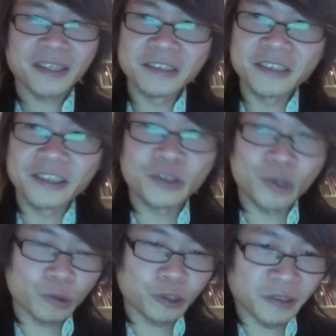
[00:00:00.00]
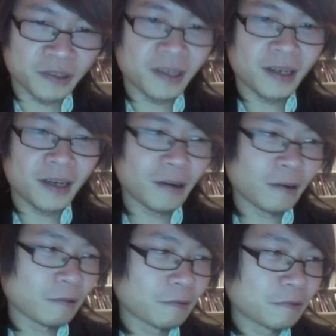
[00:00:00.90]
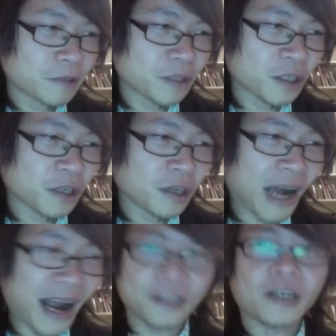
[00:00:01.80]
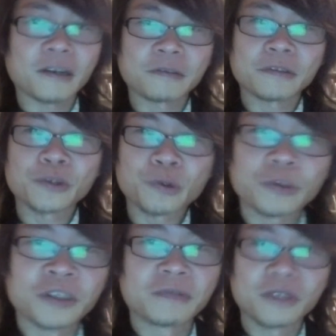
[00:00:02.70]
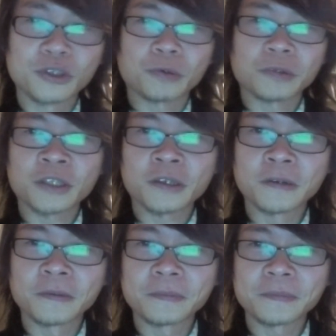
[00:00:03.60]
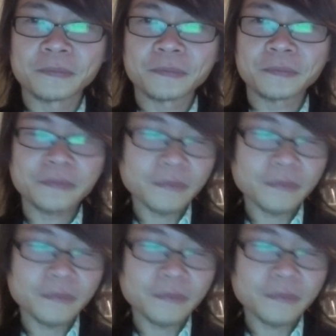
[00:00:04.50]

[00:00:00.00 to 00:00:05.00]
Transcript: this notion of uh, archive to individuals. Mm-hmm.